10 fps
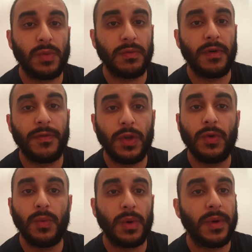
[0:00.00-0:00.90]
We'll
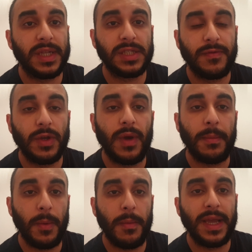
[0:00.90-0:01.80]
review, we'll interview,
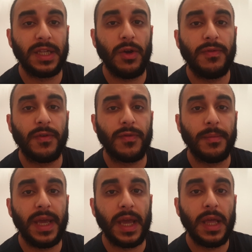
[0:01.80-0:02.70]
and we'll make the offer
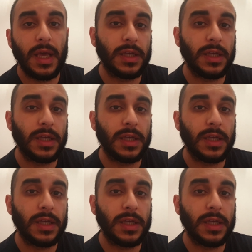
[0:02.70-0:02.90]
from there.